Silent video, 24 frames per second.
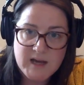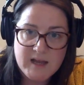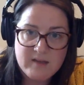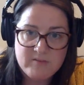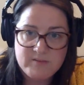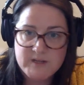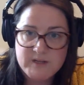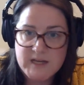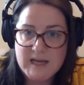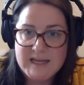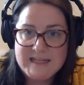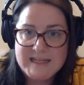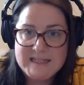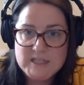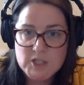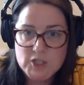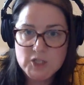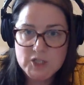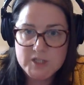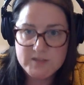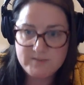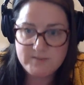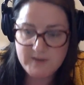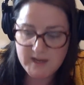I have an
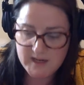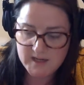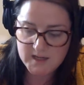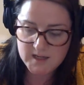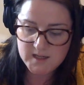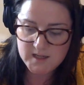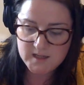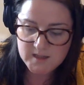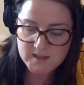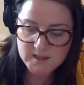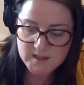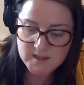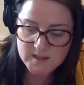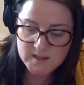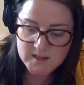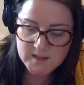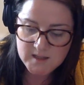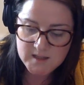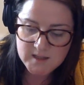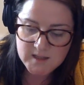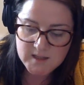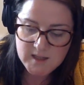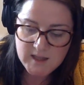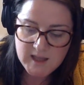underdivided,
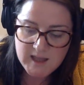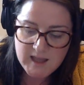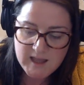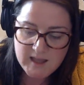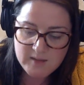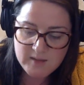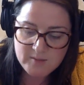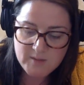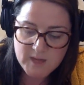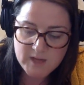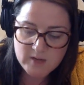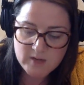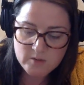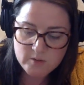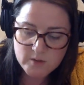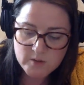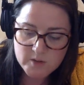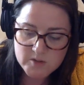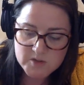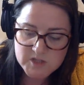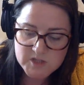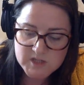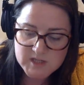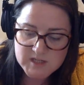and my
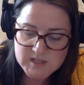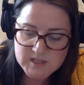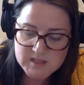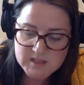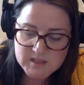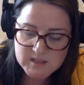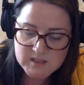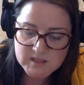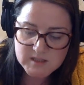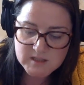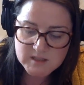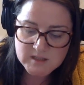quotient